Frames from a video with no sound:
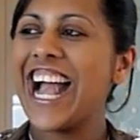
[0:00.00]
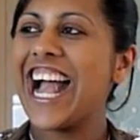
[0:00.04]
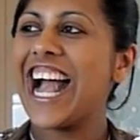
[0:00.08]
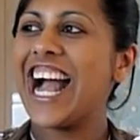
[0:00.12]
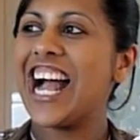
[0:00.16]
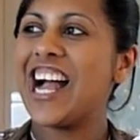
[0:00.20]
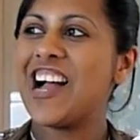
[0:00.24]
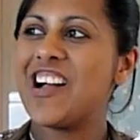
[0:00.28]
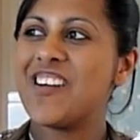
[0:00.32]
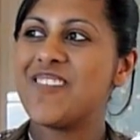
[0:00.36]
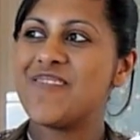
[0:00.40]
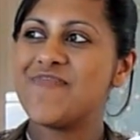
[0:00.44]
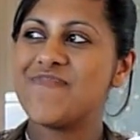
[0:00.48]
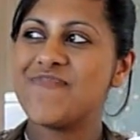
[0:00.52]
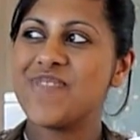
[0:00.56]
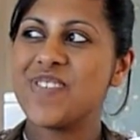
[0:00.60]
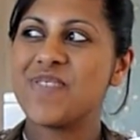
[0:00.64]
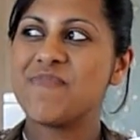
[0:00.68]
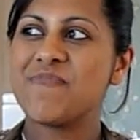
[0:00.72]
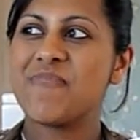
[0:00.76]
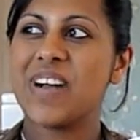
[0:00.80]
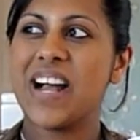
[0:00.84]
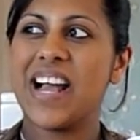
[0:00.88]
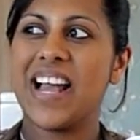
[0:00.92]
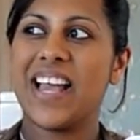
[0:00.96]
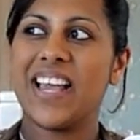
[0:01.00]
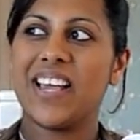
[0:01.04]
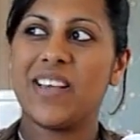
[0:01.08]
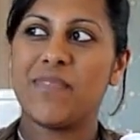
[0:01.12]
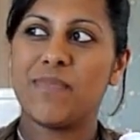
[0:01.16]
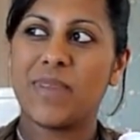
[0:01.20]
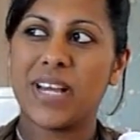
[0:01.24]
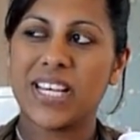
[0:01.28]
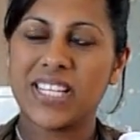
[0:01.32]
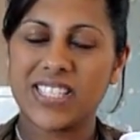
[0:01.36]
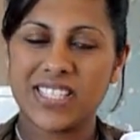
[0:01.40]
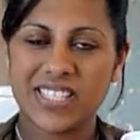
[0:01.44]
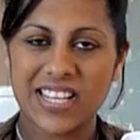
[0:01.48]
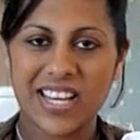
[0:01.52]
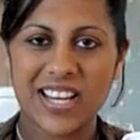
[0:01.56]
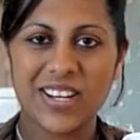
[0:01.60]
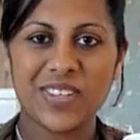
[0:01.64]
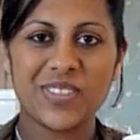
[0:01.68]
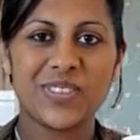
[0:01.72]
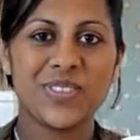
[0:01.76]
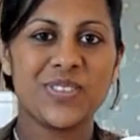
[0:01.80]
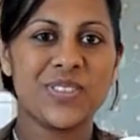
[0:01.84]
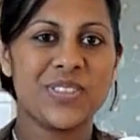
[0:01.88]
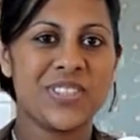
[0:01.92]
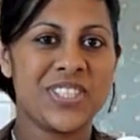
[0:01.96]
My
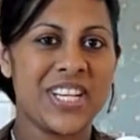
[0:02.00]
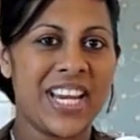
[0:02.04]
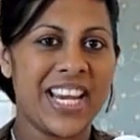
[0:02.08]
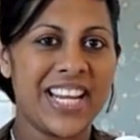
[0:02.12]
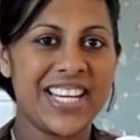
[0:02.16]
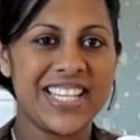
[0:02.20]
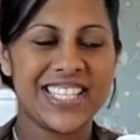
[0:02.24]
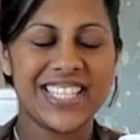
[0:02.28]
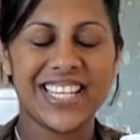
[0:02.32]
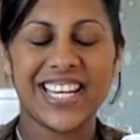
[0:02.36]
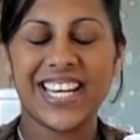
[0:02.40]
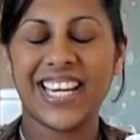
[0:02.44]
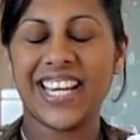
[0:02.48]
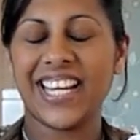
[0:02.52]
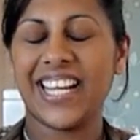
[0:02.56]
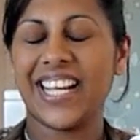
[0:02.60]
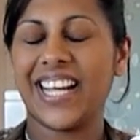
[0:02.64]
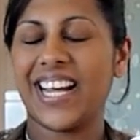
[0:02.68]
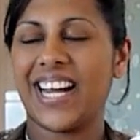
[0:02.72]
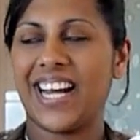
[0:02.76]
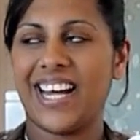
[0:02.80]
sounds were changing.